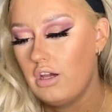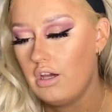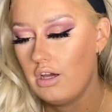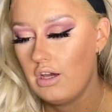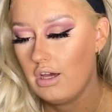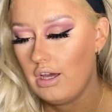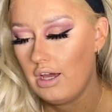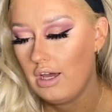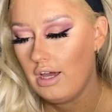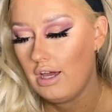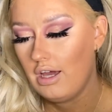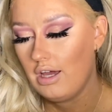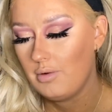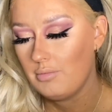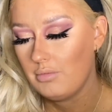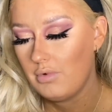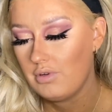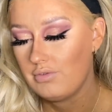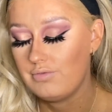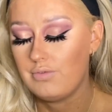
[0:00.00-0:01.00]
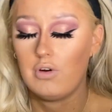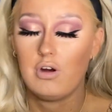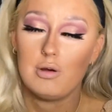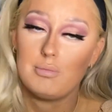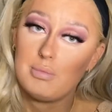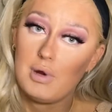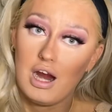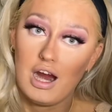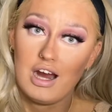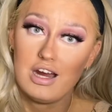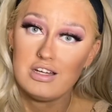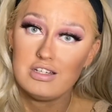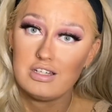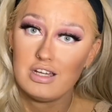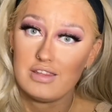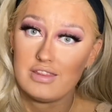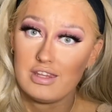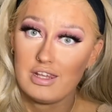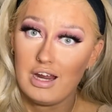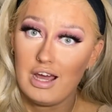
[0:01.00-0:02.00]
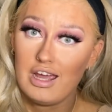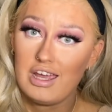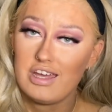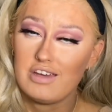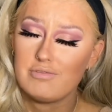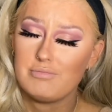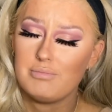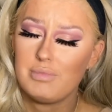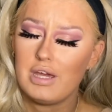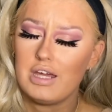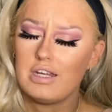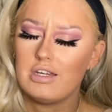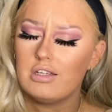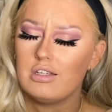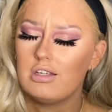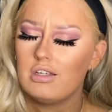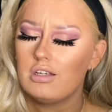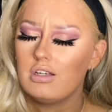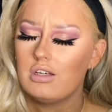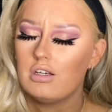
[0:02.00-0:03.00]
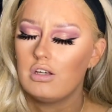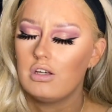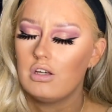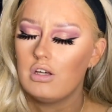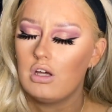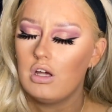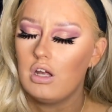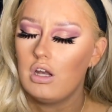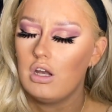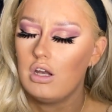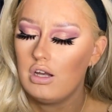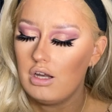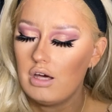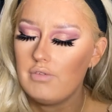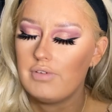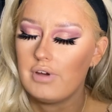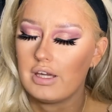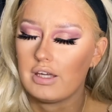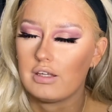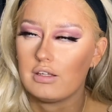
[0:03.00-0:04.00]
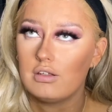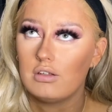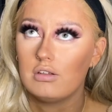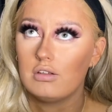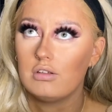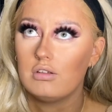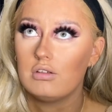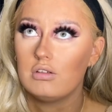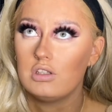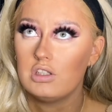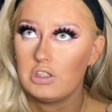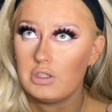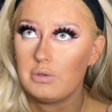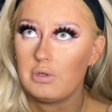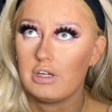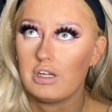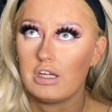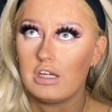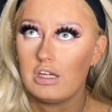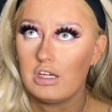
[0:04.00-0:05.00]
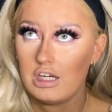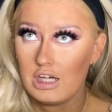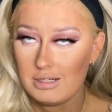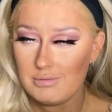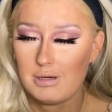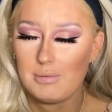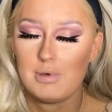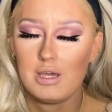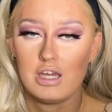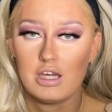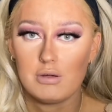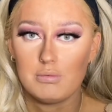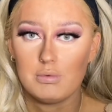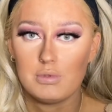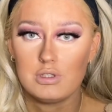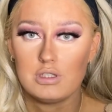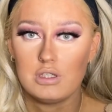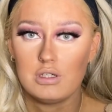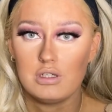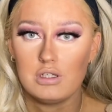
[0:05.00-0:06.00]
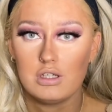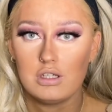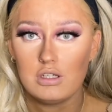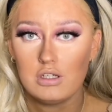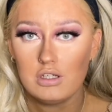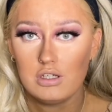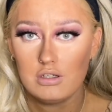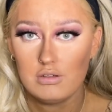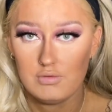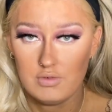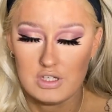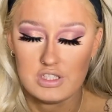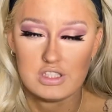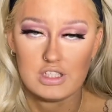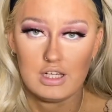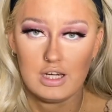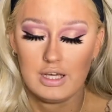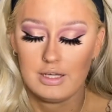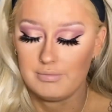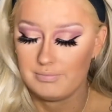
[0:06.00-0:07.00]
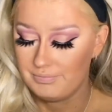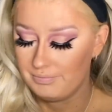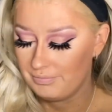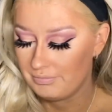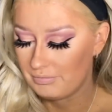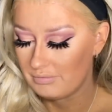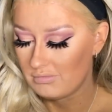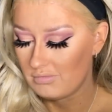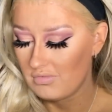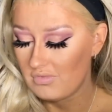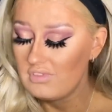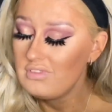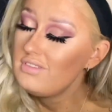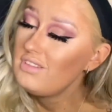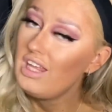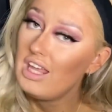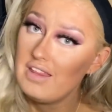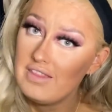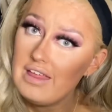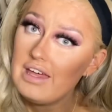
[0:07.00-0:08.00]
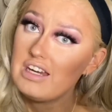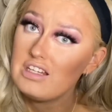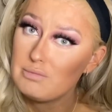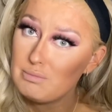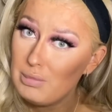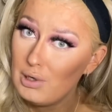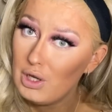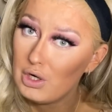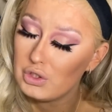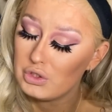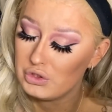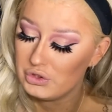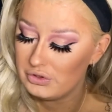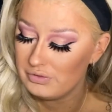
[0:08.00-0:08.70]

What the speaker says: for a part that I have been loving doing in my makeup routine recently, and that is blush.